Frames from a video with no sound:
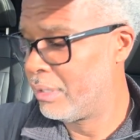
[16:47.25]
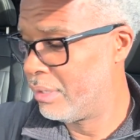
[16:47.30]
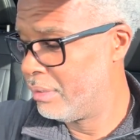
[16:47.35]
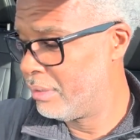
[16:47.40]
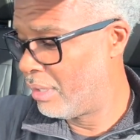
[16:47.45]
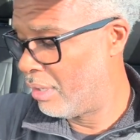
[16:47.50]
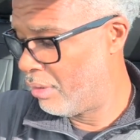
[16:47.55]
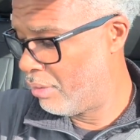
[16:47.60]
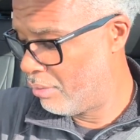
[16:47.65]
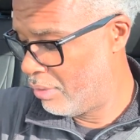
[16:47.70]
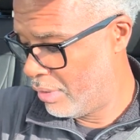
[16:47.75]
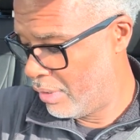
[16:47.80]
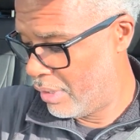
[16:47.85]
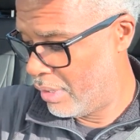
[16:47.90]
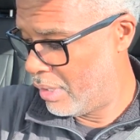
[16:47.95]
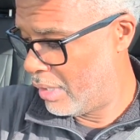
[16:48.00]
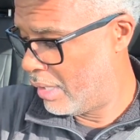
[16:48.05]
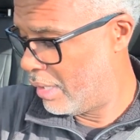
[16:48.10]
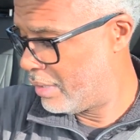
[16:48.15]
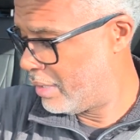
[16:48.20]

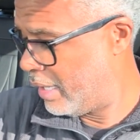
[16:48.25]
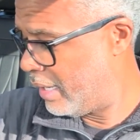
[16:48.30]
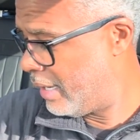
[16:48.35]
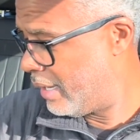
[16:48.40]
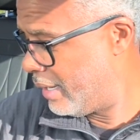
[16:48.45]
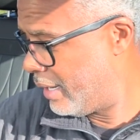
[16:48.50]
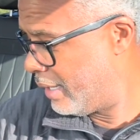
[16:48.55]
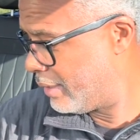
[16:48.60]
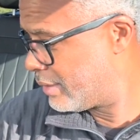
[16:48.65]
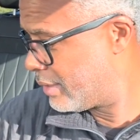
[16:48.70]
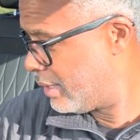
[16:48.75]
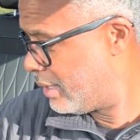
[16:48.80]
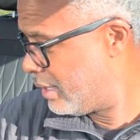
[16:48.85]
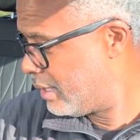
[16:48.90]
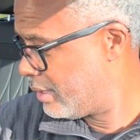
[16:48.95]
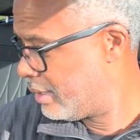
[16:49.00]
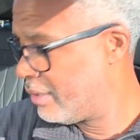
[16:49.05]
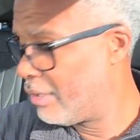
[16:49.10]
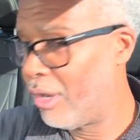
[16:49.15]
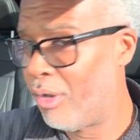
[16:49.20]
yeah, that's
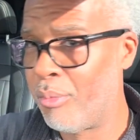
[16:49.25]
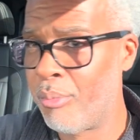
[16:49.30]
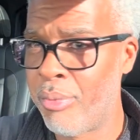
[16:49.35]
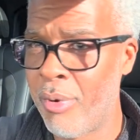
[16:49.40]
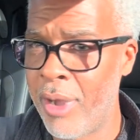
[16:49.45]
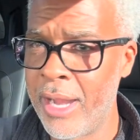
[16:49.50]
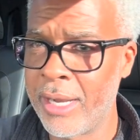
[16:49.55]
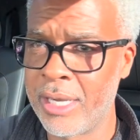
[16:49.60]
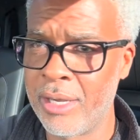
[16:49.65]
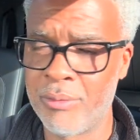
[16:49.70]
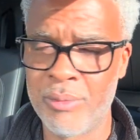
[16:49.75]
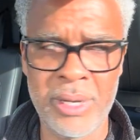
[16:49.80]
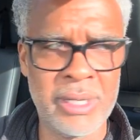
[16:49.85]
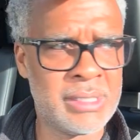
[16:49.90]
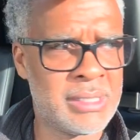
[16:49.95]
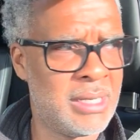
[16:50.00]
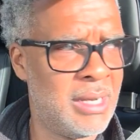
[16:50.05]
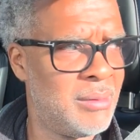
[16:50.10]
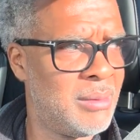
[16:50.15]
bracket racing.